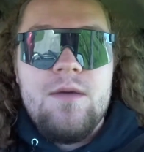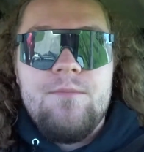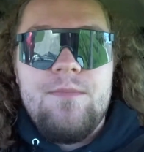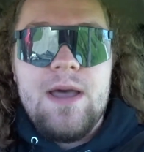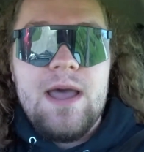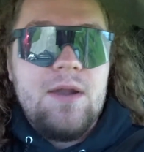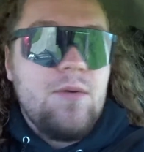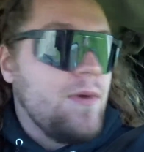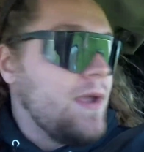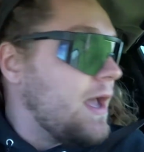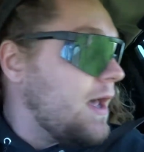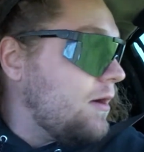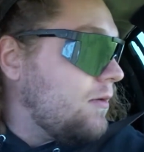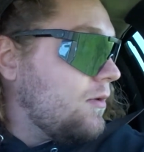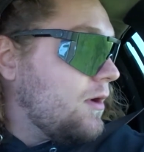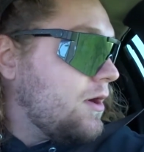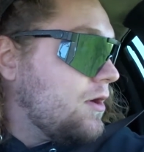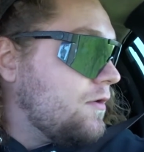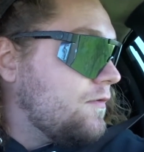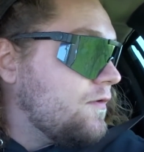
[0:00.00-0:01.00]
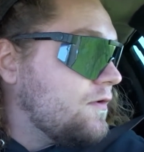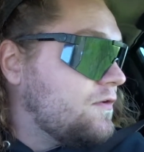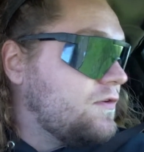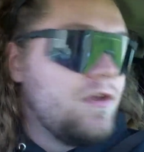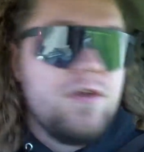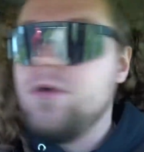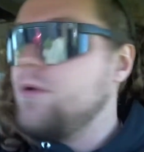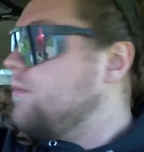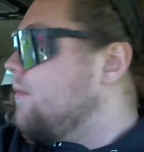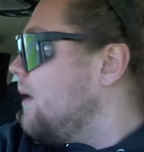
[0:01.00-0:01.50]
but we gotta run over
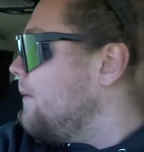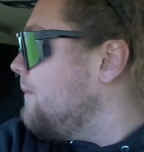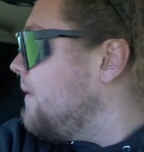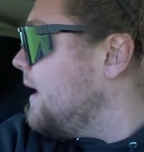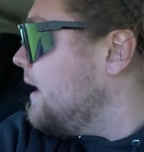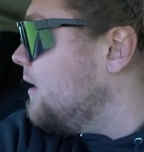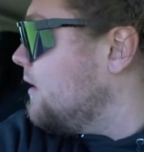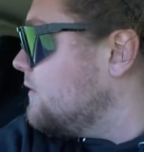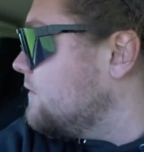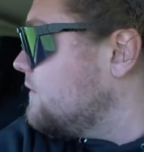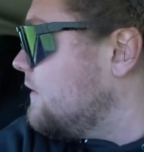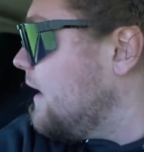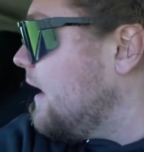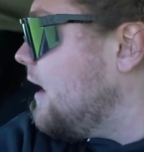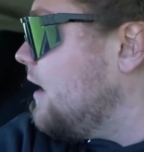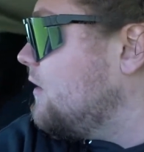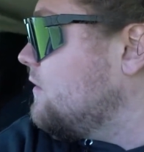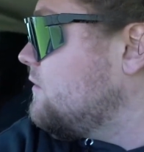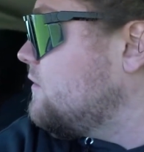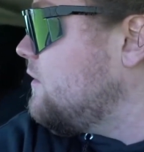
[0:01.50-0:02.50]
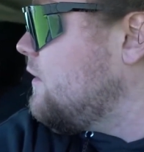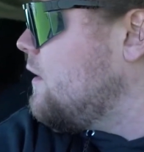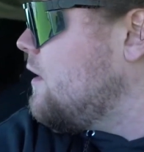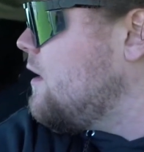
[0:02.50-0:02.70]
to my parents' house